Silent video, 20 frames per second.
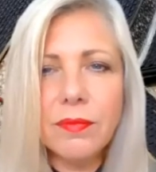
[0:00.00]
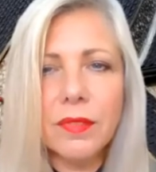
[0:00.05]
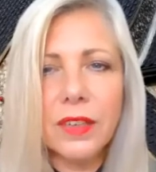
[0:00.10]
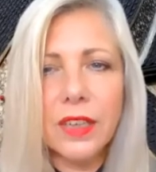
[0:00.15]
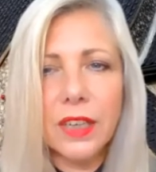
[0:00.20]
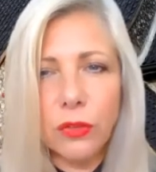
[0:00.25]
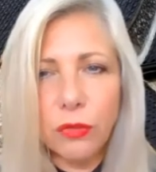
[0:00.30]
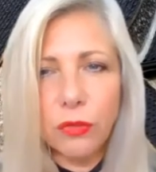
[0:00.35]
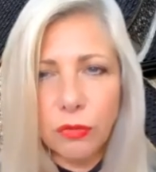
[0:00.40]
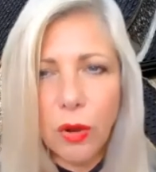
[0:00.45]

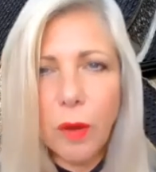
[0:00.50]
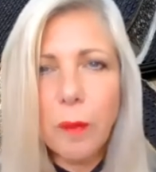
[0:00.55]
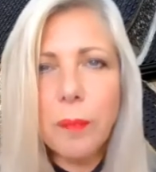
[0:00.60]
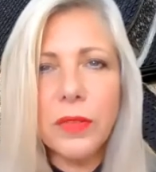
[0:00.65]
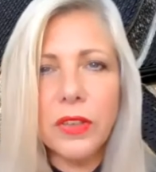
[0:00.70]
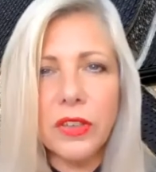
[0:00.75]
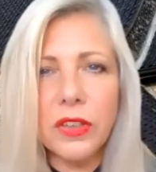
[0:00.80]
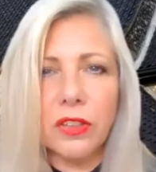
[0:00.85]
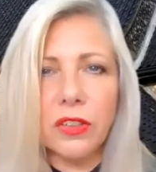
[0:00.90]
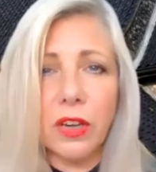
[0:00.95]
and from
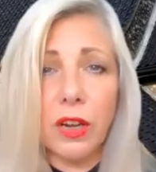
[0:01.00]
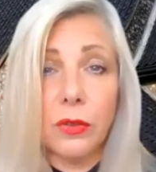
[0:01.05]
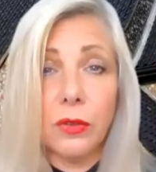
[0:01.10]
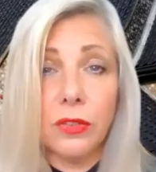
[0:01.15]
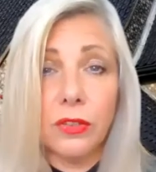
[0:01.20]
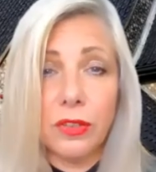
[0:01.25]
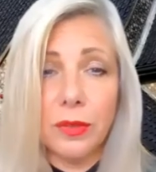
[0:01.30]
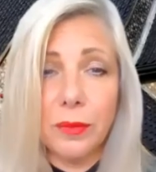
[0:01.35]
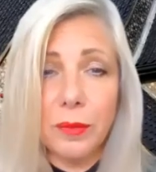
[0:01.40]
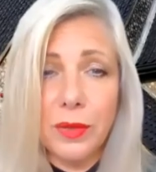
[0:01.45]
this
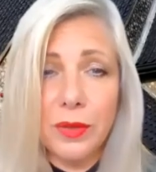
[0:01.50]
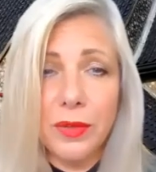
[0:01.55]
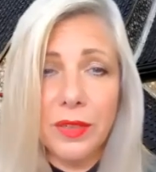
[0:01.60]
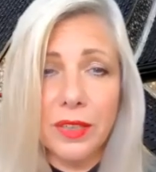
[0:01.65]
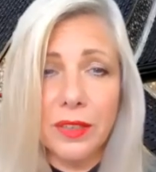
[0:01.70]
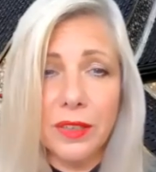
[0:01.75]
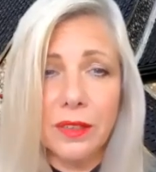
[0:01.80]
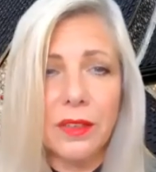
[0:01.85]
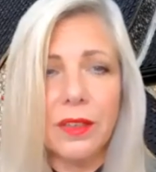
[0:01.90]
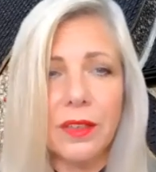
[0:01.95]
close
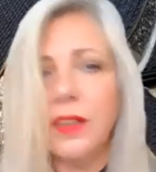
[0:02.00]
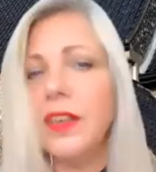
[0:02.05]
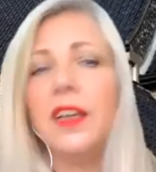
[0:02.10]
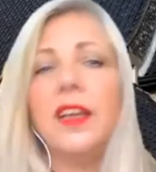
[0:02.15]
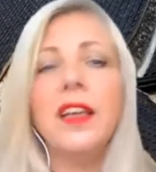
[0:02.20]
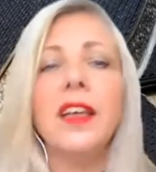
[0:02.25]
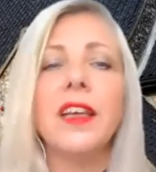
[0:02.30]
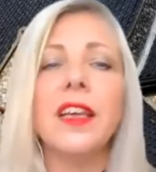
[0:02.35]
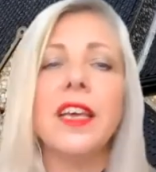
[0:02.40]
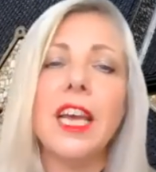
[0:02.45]
communion
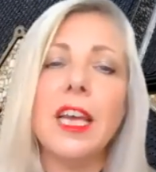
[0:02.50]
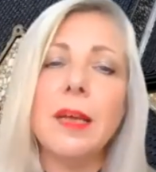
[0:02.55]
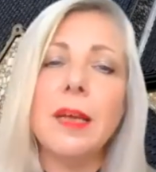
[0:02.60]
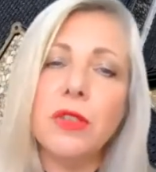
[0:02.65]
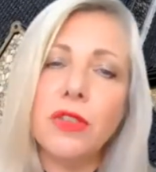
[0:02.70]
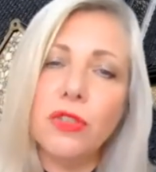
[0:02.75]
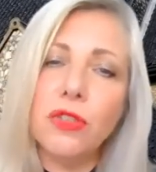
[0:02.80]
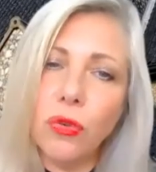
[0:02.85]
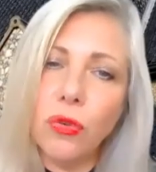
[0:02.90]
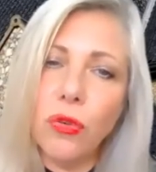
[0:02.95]
came
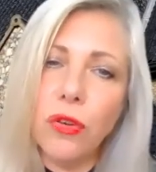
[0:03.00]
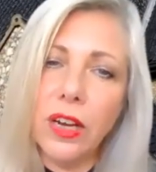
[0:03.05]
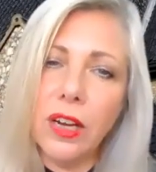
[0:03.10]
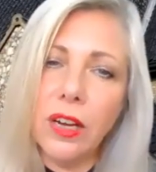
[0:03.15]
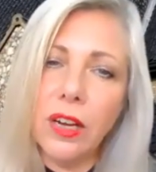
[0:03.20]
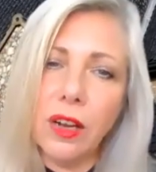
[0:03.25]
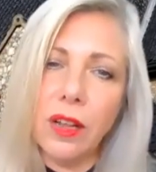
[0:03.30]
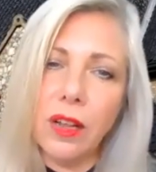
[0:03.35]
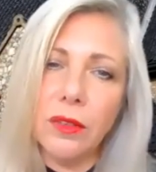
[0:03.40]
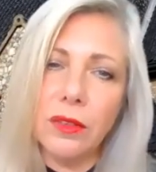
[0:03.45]
a drawing
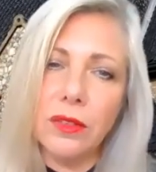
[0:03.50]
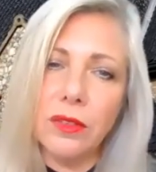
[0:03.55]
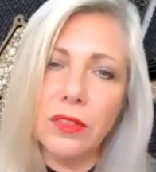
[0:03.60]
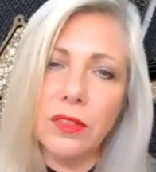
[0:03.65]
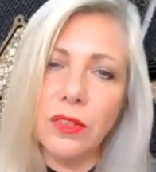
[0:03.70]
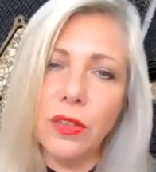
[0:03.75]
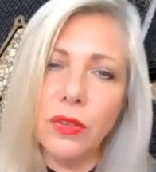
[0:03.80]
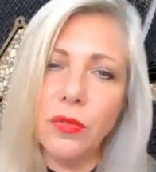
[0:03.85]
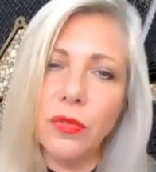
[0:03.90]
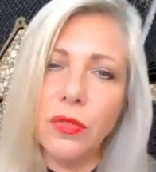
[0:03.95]
close
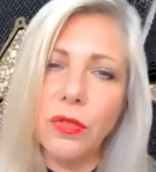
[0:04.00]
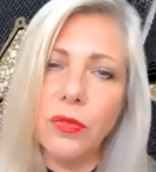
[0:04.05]
of the